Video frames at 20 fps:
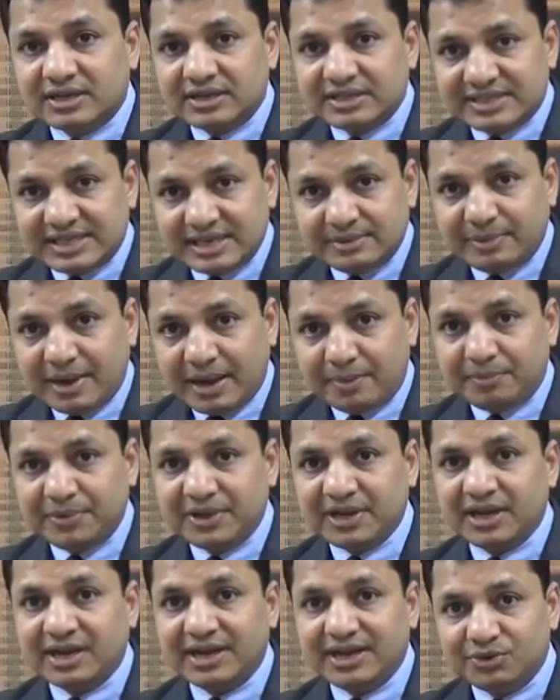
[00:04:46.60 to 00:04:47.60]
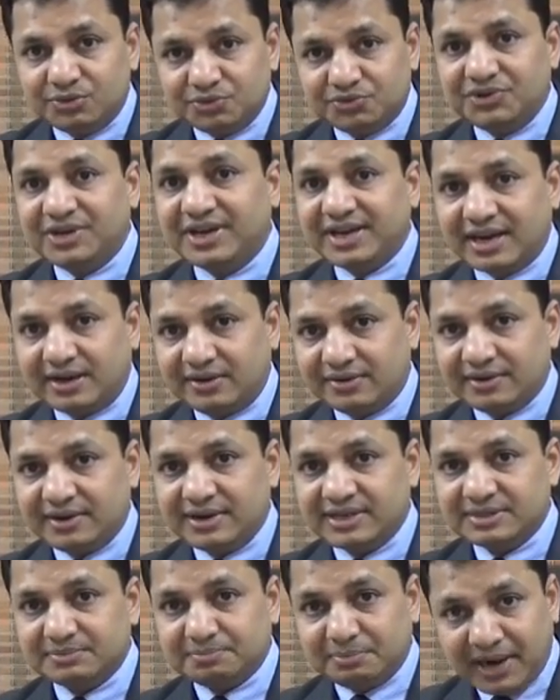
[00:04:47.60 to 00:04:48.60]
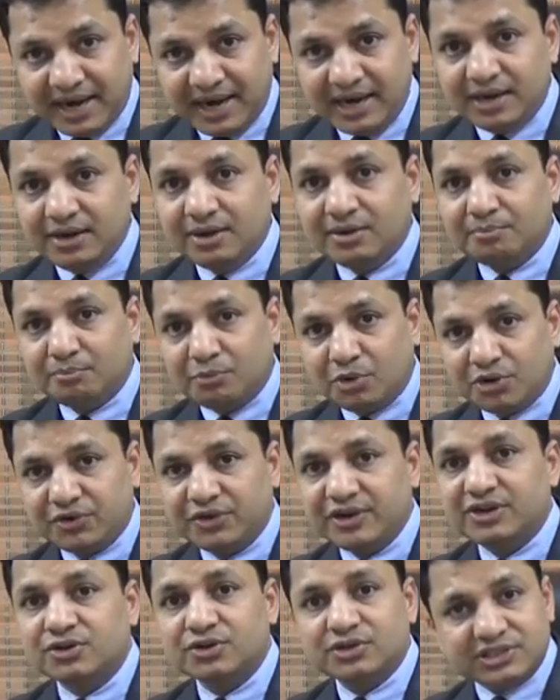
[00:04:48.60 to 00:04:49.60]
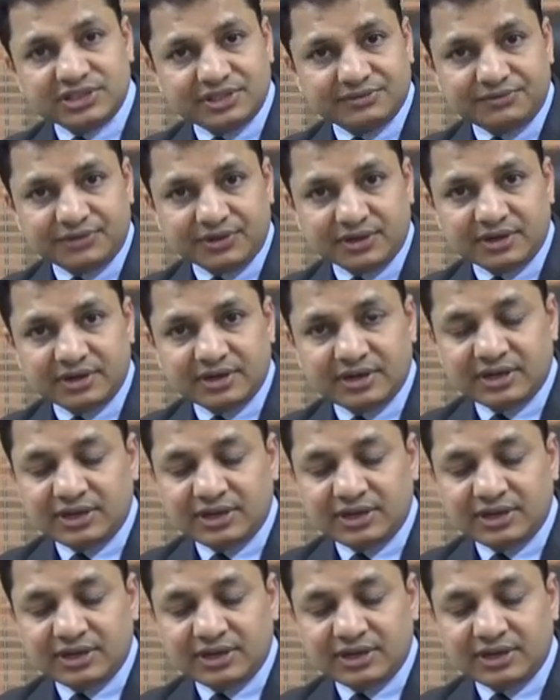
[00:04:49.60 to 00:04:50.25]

sleep apnea into 3 categories: mild, moderate or severe.